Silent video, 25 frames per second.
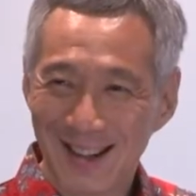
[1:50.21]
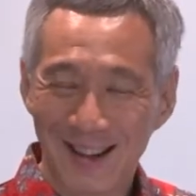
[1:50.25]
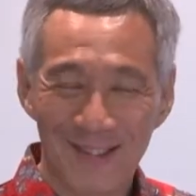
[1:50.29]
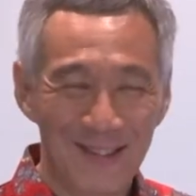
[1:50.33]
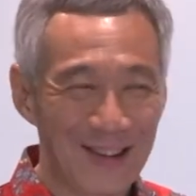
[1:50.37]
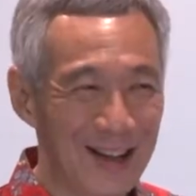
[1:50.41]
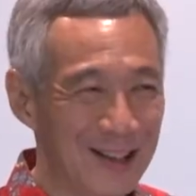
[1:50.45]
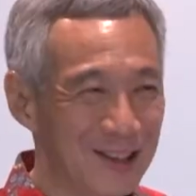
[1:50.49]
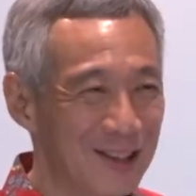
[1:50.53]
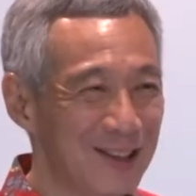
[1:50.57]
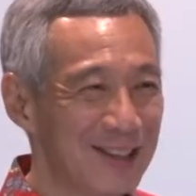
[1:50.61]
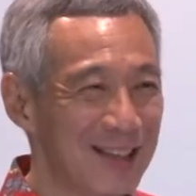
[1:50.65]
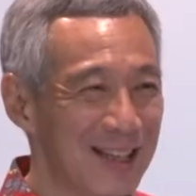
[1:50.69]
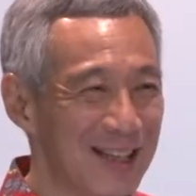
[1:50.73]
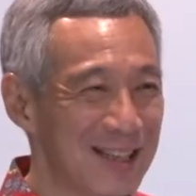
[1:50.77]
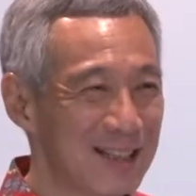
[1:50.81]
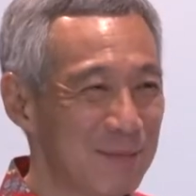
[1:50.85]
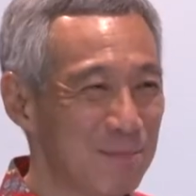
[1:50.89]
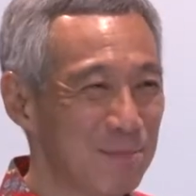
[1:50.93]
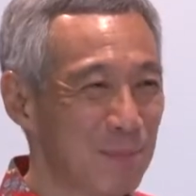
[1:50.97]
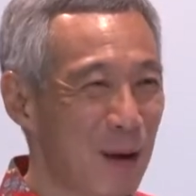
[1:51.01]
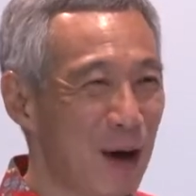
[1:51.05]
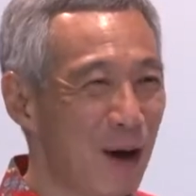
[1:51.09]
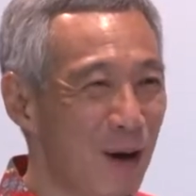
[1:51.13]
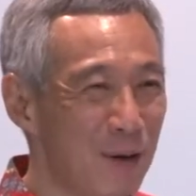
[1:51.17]
We're not as
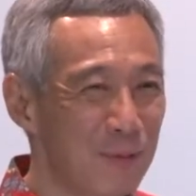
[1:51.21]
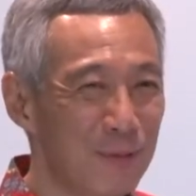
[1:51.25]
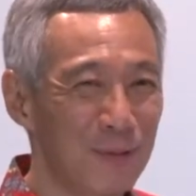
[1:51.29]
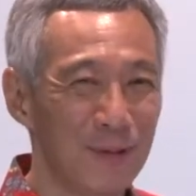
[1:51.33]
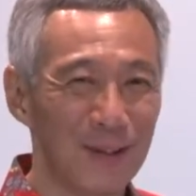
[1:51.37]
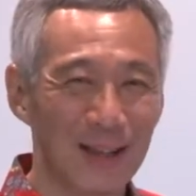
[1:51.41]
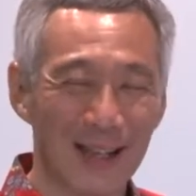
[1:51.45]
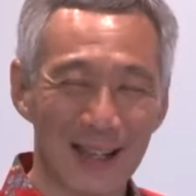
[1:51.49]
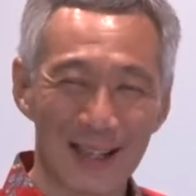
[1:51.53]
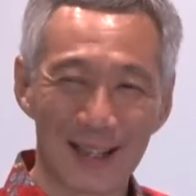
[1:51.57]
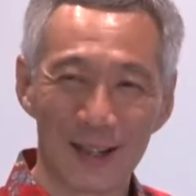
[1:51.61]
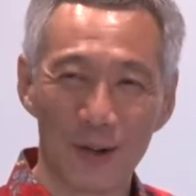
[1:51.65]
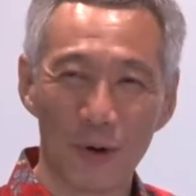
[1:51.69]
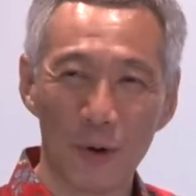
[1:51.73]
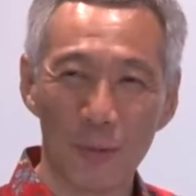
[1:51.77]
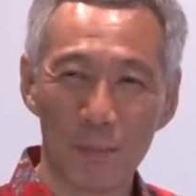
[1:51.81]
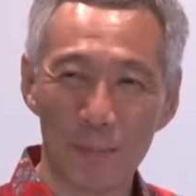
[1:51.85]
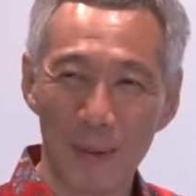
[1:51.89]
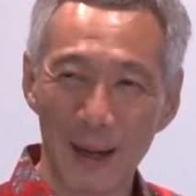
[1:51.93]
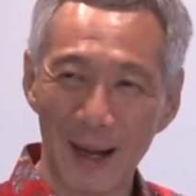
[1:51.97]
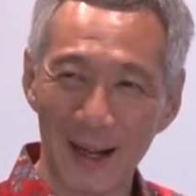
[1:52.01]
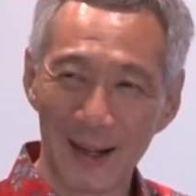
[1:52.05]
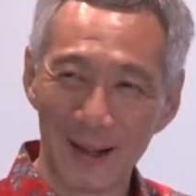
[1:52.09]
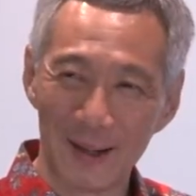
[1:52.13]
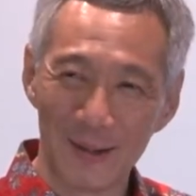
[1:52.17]
powerful as the
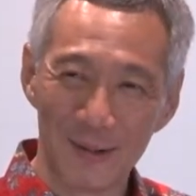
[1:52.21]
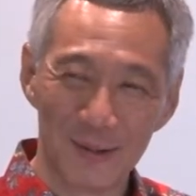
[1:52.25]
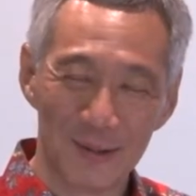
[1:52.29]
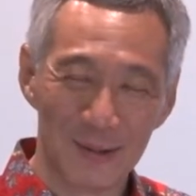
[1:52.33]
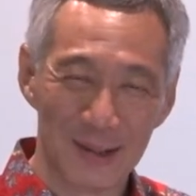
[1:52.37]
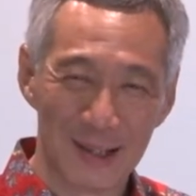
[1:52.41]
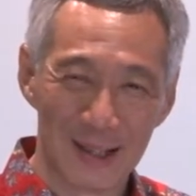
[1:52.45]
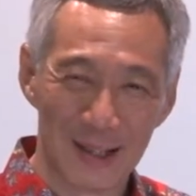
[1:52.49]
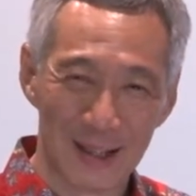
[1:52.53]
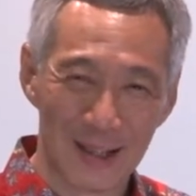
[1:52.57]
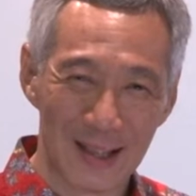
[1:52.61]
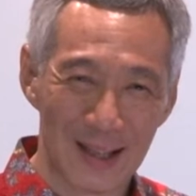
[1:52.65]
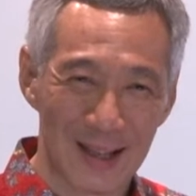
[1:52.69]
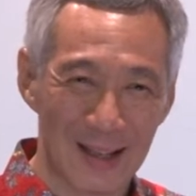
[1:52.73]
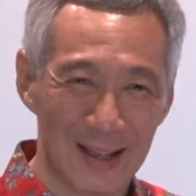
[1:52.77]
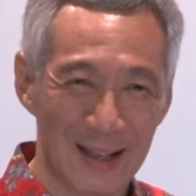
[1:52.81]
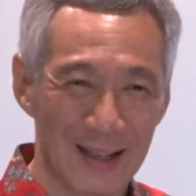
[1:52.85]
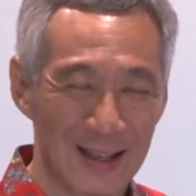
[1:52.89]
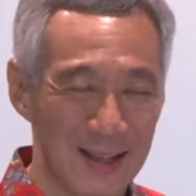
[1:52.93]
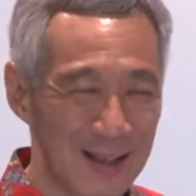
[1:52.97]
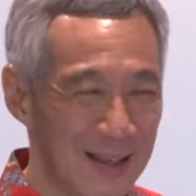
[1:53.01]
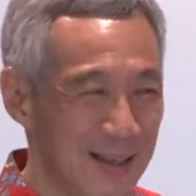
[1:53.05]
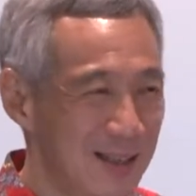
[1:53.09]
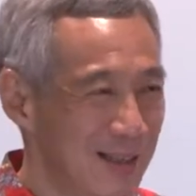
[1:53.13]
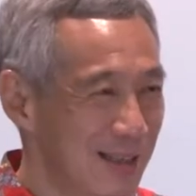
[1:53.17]
OPEC with
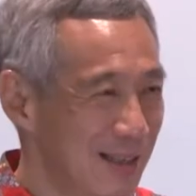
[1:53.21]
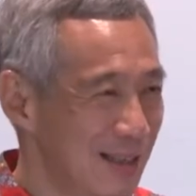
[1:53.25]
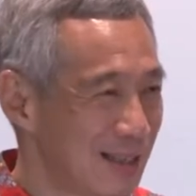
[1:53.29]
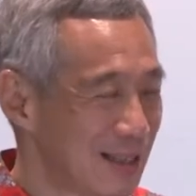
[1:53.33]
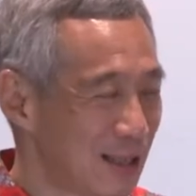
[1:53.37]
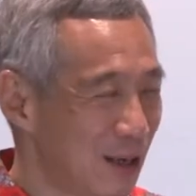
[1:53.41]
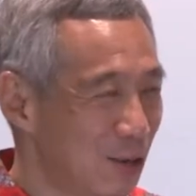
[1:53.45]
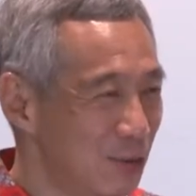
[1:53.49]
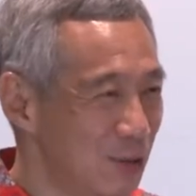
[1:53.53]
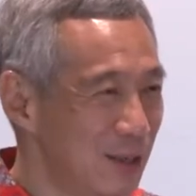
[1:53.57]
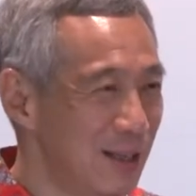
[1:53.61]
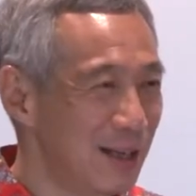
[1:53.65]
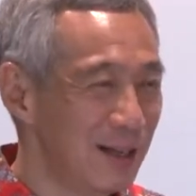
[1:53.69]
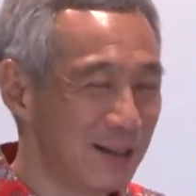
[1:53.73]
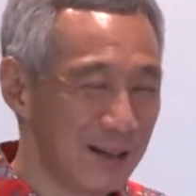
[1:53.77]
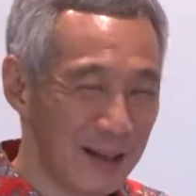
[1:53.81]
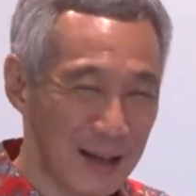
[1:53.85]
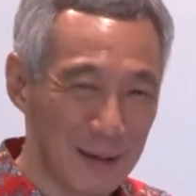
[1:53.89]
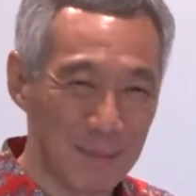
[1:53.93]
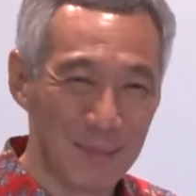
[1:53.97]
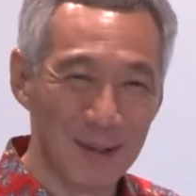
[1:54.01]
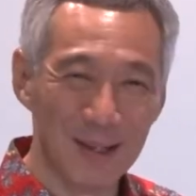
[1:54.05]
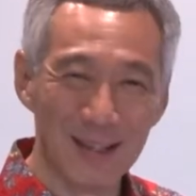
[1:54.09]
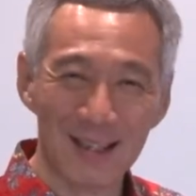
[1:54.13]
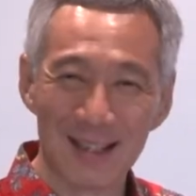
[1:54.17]
the Saudi
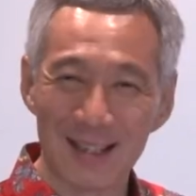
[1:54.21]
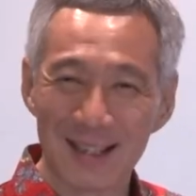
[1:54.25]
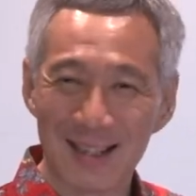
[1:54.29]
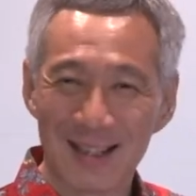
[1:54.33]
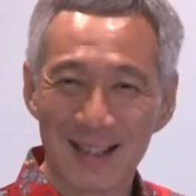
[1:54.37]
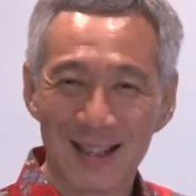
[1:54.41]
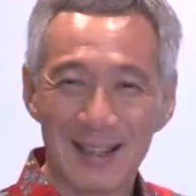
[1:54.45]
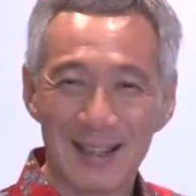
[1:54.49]
Arabians,